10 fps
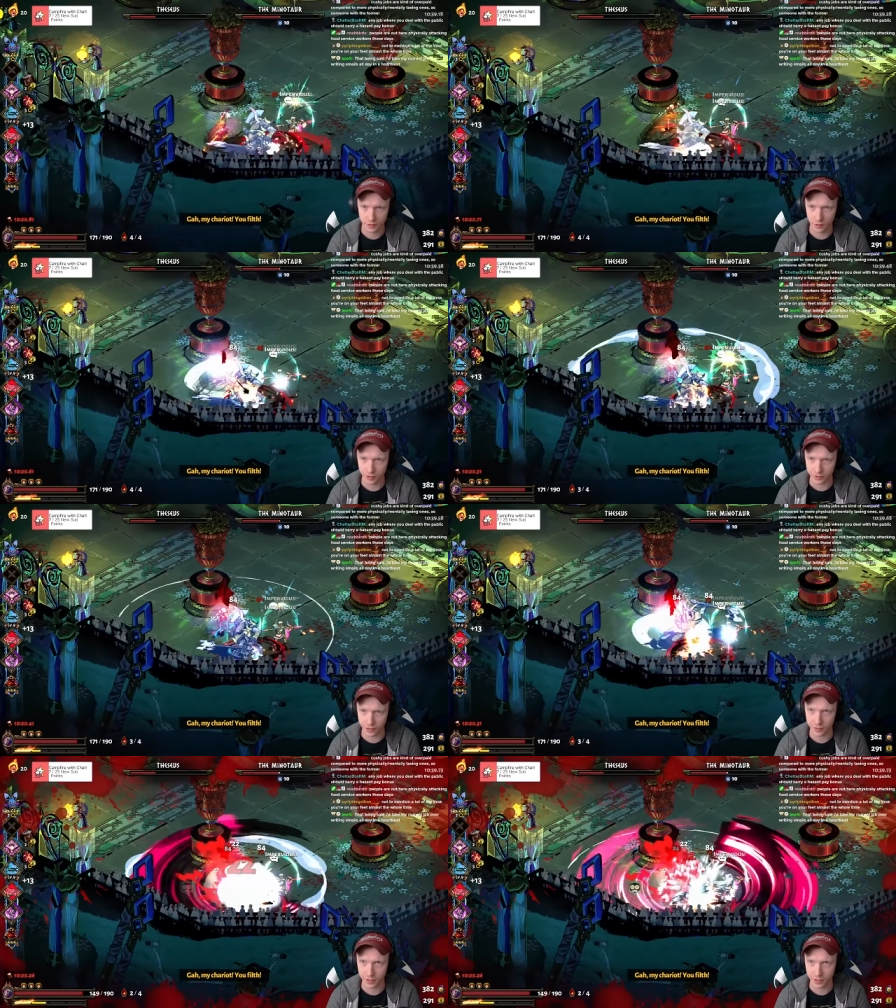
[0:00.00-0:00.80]
Hold on, stay
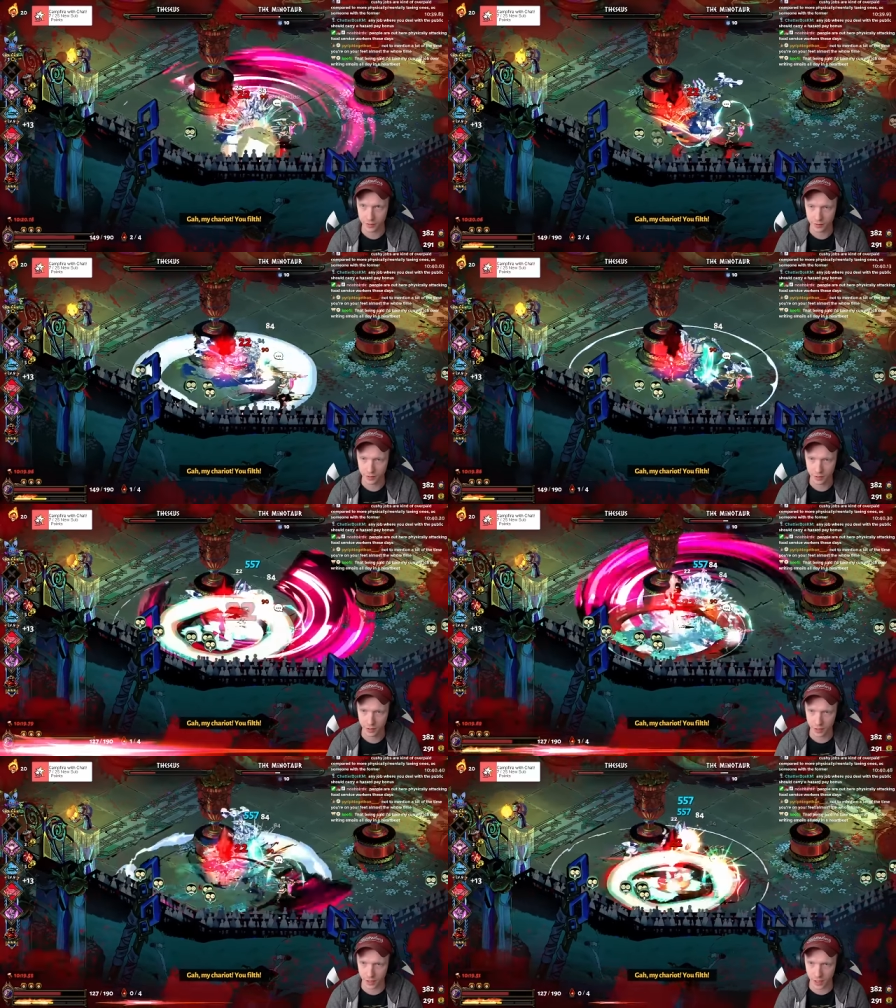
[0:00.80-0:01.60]
right there.
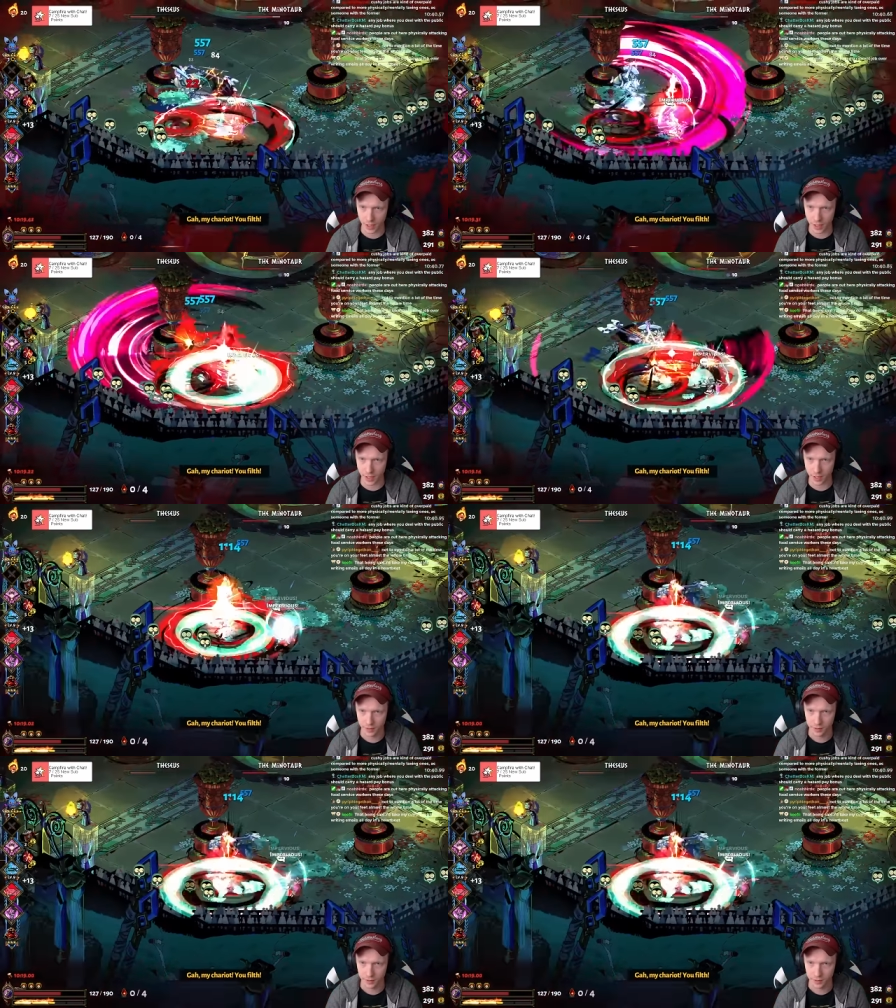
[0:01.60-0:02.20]
Ah!